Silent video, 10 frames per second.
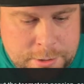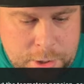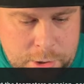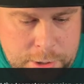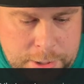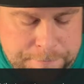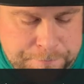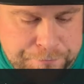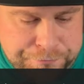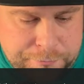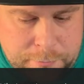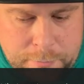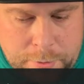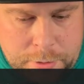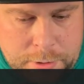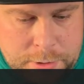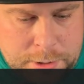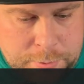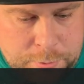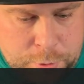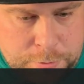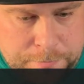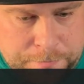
All right, a couple more.